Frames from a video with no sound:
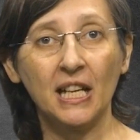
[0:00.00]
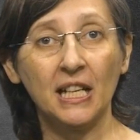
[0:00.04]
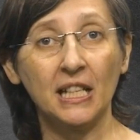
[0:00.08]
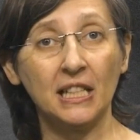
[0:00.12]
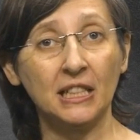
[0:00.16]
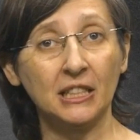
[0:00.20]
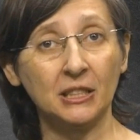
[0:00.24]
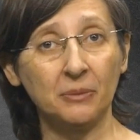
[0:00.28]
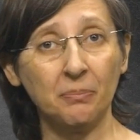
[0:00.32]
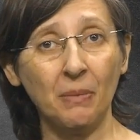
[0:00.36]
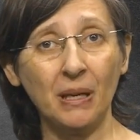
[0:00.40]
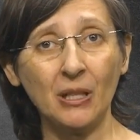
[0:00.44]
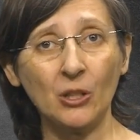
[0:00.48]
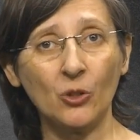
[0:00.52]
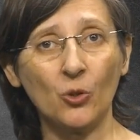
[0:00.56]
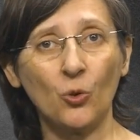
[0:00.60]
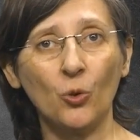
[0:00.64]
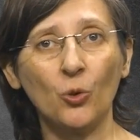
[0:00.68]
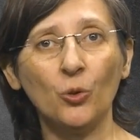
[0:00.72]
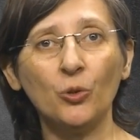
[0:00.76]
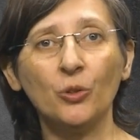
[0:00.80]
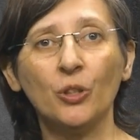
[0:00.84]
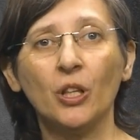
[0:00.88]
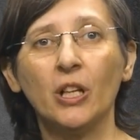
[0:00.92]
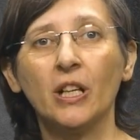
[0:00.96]
Its main
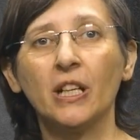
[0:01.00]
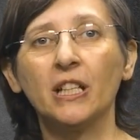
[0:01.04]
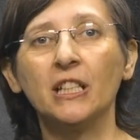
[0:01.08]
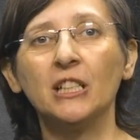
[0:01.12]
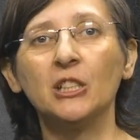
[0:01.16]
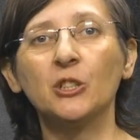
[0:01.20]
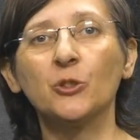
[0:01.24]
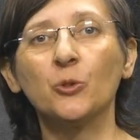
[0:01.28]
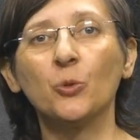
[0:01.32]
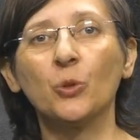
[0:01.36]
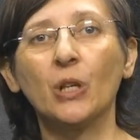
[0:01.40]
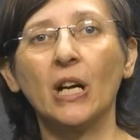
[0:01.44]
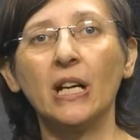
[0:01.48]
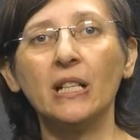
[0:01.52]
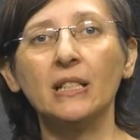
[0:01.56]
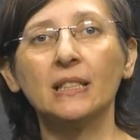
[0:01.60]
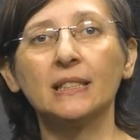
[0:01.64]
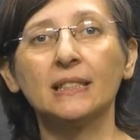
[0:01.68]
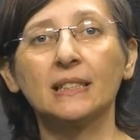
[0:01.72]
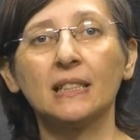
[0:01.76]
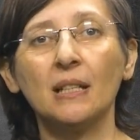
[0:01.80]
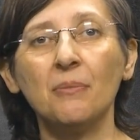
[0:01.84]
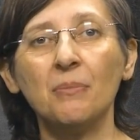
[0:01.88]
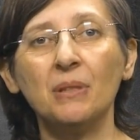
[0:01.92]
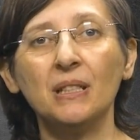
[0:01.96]
goal is to gain
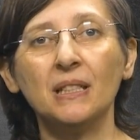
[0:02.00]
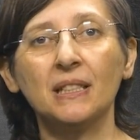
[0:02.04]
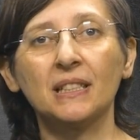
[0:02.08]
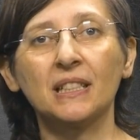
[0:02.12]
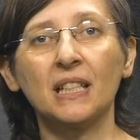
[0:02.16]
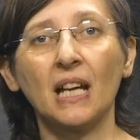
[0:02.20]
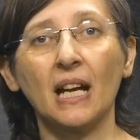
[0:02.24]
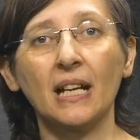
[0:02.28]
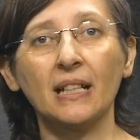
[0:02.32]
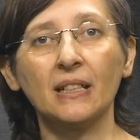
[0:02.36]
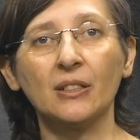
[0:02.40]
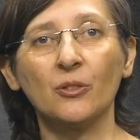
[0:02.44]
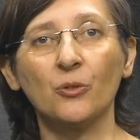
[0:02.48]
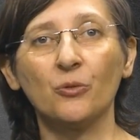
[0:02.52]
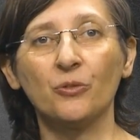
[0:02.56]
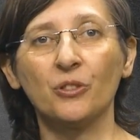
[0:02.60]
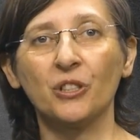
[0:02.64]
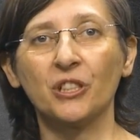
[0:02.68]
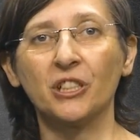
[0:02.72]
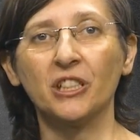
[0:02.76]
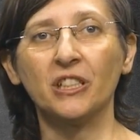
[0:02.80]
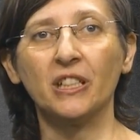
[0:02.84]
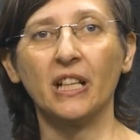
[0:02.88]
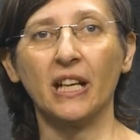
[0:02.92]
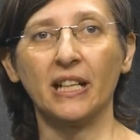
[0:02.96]
some insight over
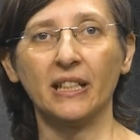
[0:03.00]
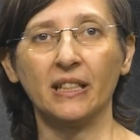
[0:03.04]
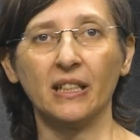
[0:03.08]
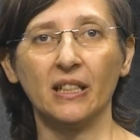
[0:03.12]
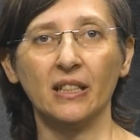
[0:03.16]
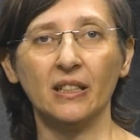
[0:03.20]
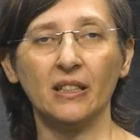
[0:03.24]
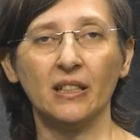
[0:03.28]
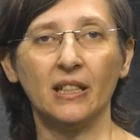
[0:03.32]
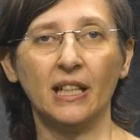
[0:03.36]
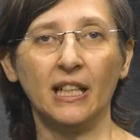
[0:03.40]
the data